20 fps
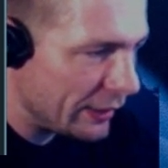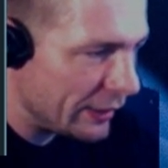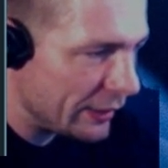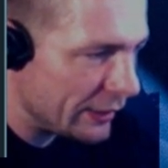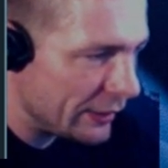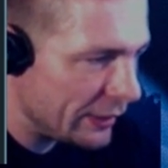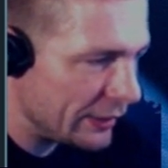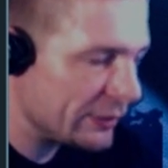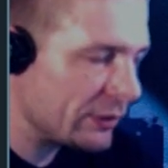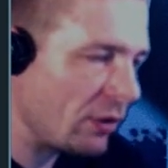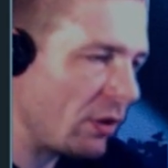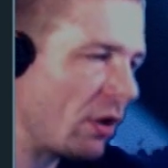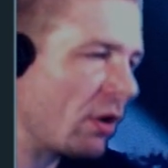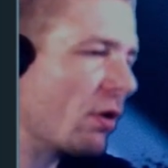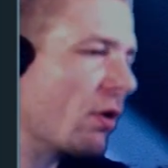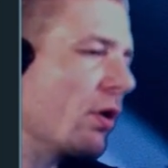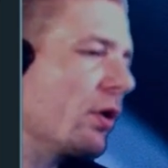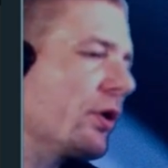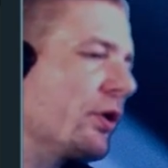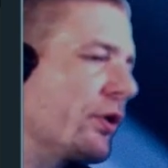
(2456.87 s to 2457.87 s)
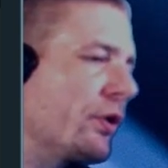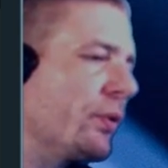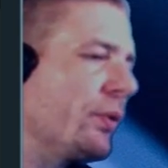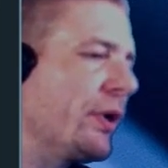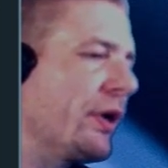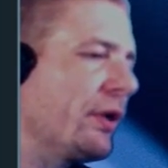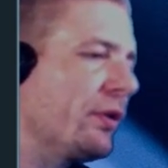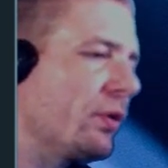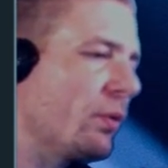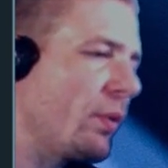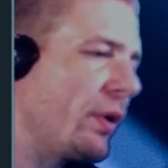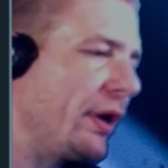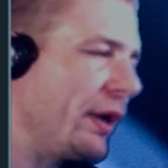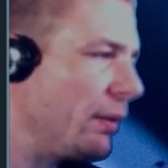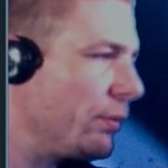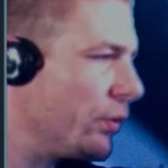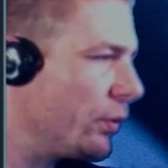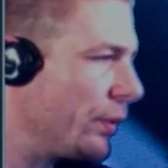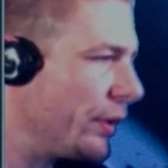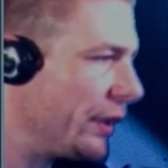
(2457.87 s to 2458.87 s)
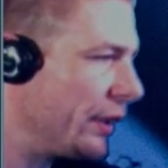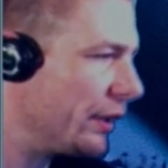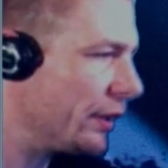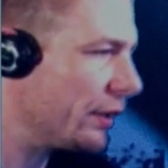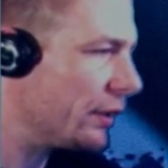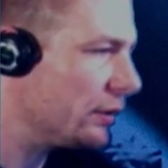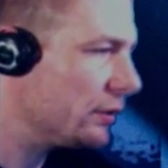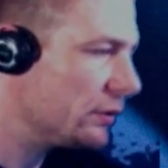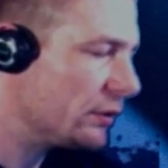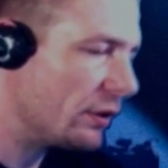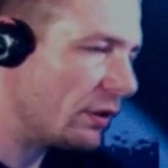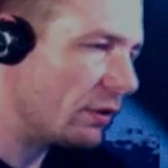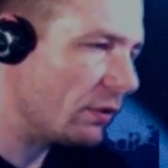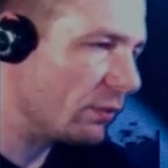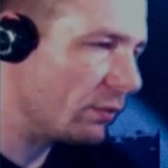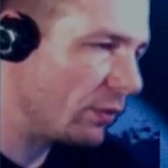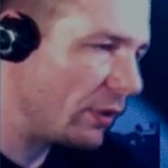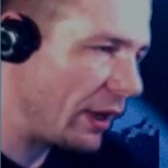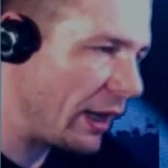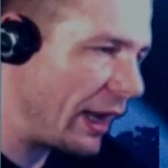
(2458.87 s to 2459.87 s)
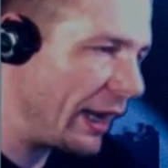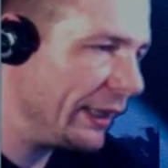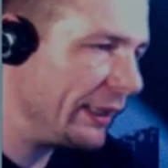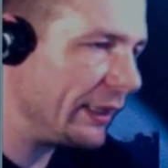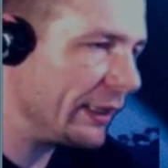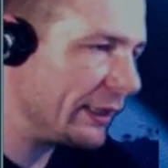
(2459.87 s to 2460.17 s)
it's a lot harder doing it the way I'm doing here. So I need